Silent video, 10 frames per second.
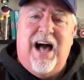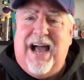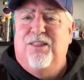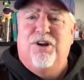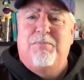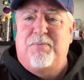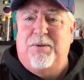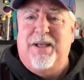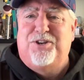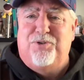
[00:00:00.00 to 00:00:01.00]
I look them up
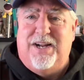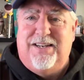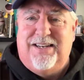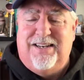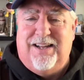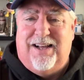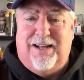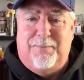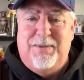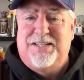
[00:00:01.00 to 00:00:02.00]
to make sure I didn't
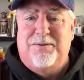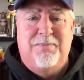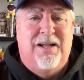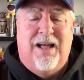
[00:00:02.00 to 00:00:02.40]
miss them.